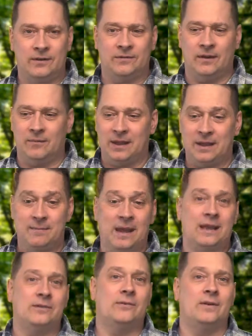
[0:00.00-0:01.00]
so that we can
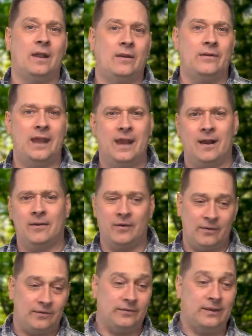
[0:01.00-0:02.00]
make it to another day. I'll go
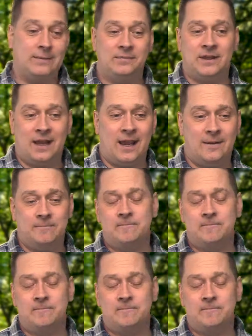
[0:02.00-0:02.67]
to sleep tonight,